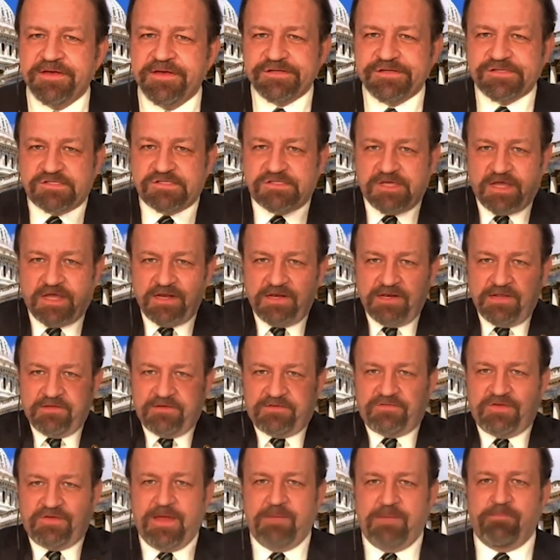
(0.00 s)
Suddenly, the
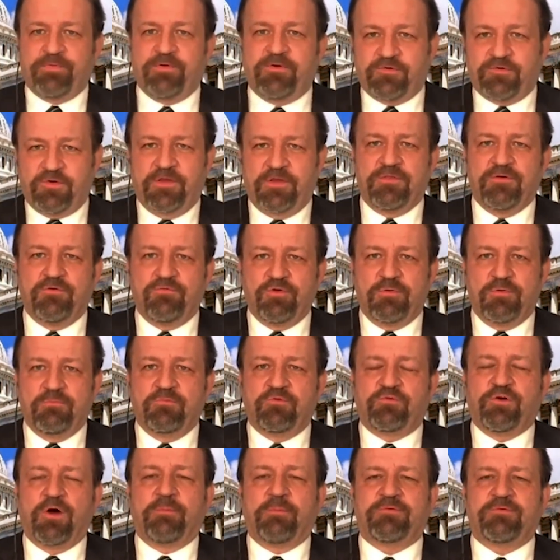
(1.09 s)
temperature in the room
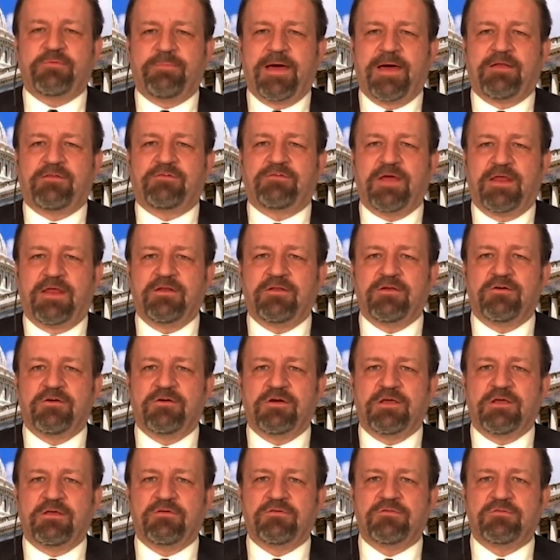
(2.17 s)
dropped about 10
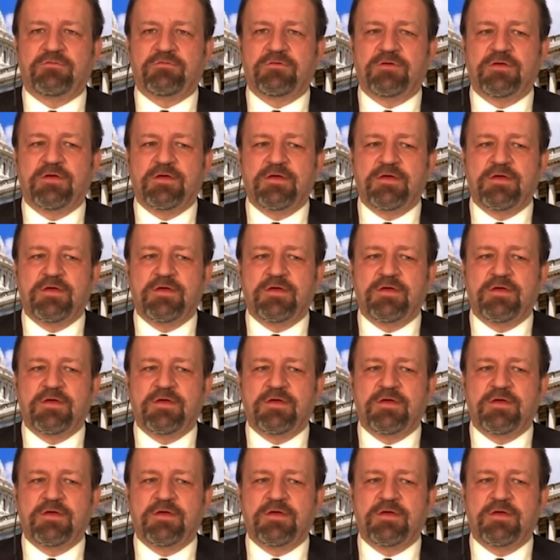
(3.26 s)
degrees.